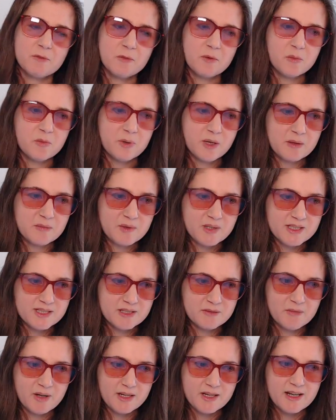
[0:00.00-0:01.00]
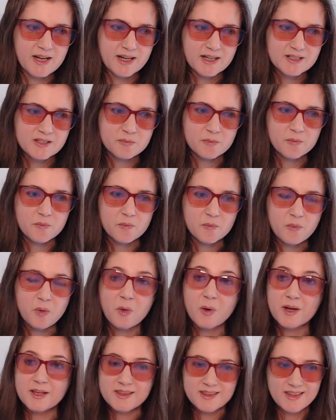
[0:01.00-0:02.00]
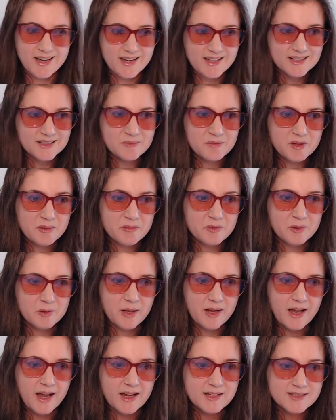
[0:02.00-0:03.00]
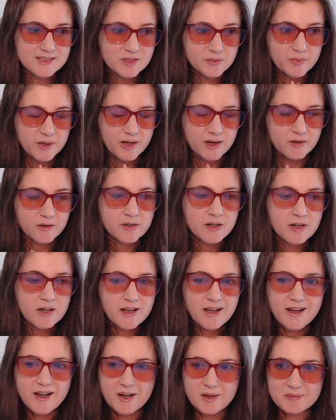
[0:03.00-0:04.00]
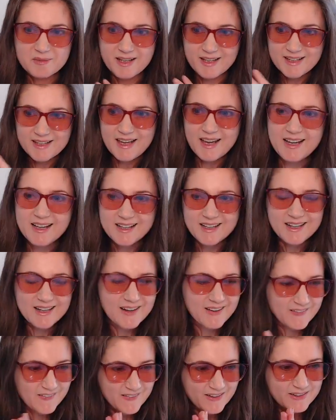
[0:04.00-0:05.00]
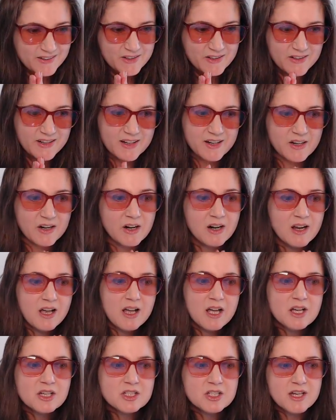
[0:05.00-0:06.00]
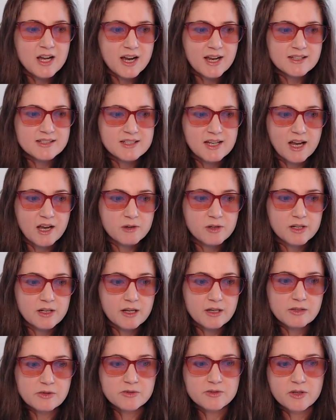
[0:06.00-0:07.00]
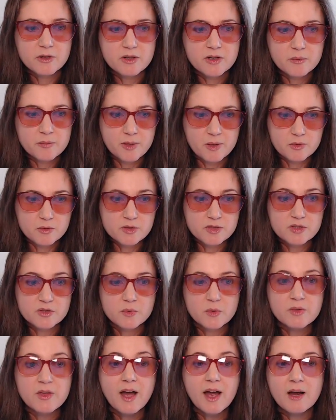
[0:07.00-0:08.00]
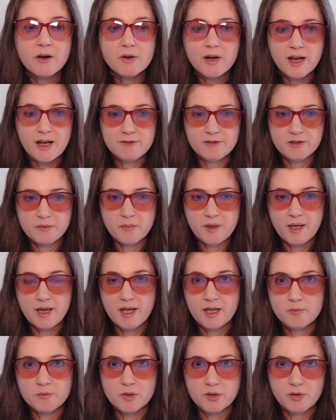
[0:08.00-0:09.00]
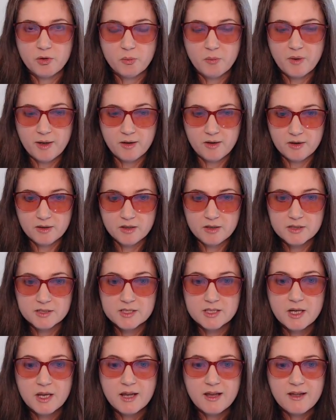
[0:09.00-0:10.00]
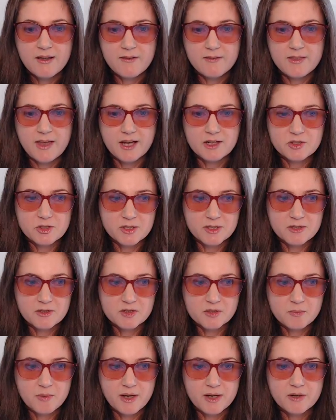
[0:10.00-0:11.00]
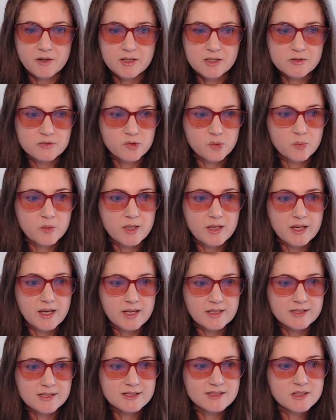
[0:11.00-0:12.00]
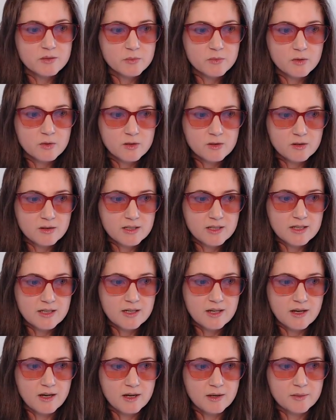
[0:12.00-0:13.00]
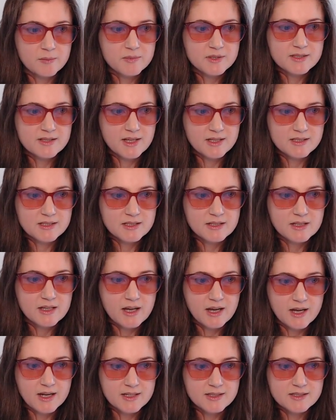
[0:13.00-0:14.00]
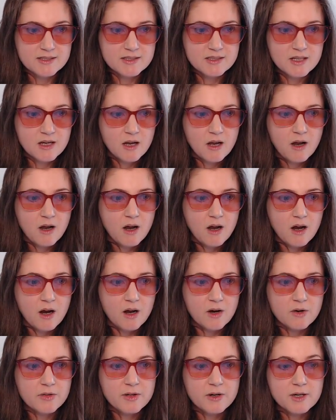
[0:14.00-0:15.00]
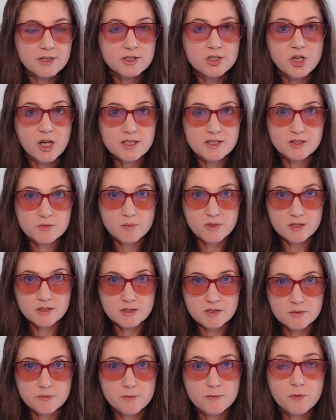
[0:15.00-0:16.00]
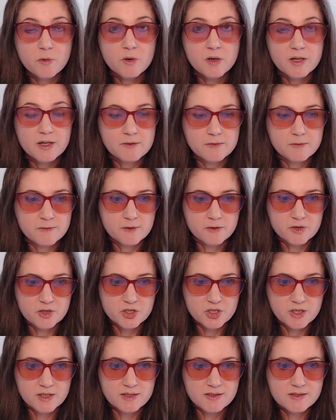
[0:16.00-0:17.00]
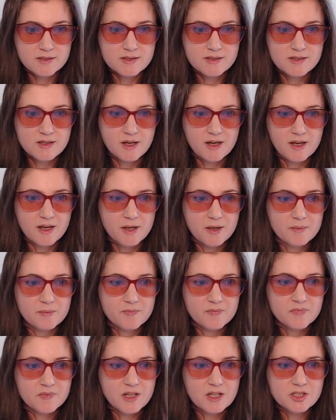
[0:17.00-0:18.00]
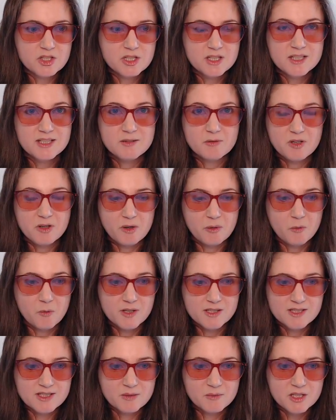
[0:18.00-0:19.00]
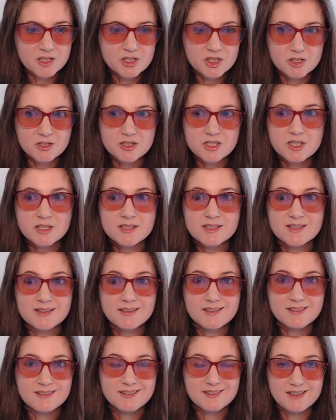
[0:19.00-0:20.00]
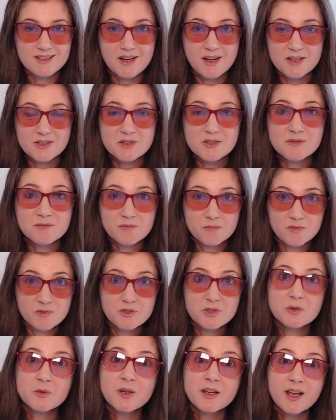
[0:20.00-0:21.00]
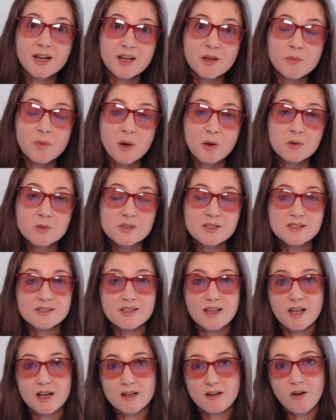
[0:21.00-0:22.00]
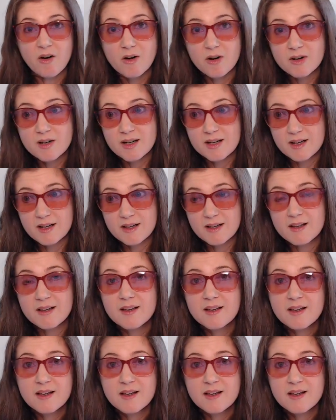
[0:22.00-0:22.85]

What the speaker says: will bring me to my next point that people asked about. Like Katie, who I know you're here, she asked, how can I do yoga poses without having my head below my heart? That triggers migraines for me. And similarly, Cecily asked, are there adjustments for inversions? She wants to make sure she's not doing any poses that are gonna